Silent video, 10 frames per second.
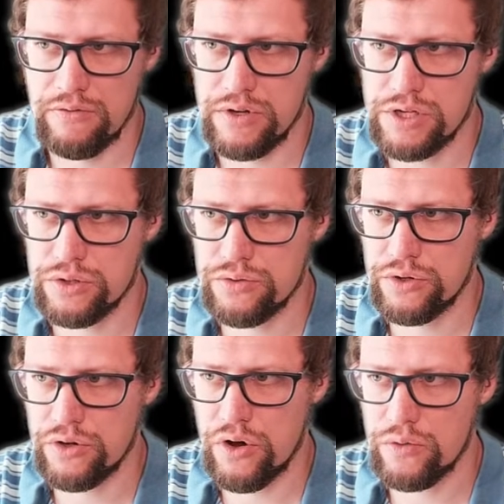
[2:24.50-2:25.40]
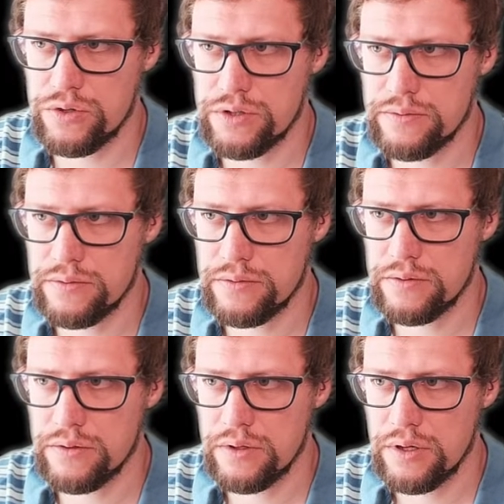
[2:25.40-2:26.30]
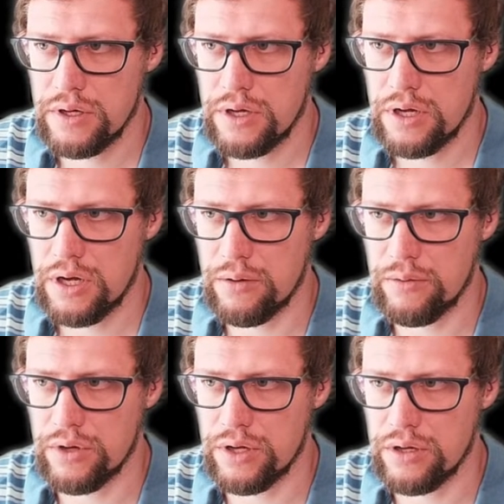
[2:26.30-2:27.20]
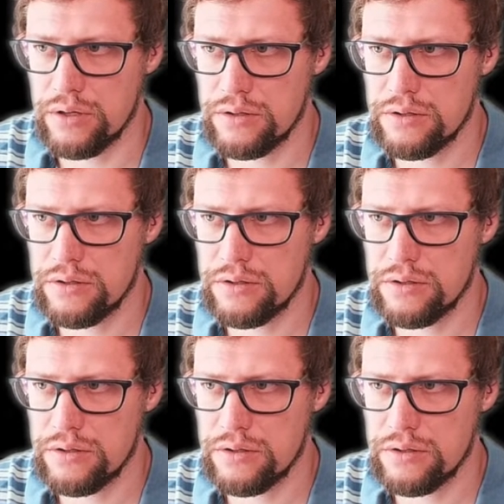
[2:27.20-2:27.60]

Visual Studio Code. I'm gonna